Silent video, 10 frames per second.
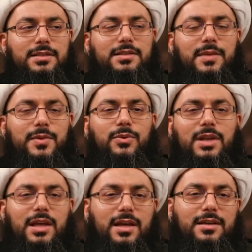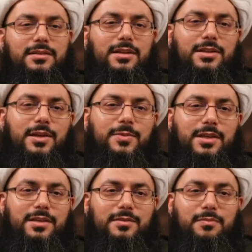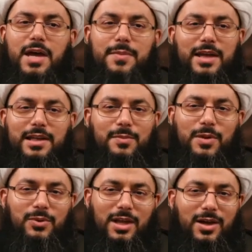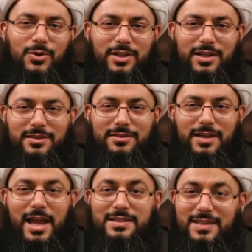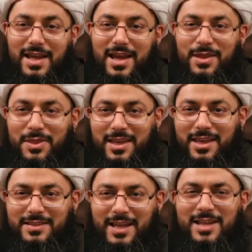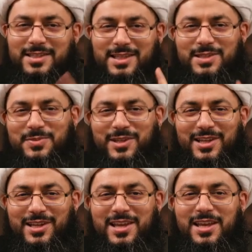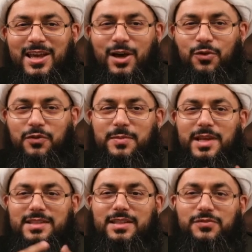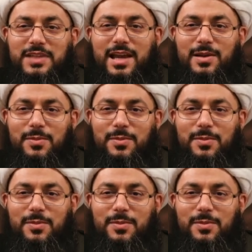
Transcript: But let's say imagine a man come to another and he says to you, you are the mawla of the prophet.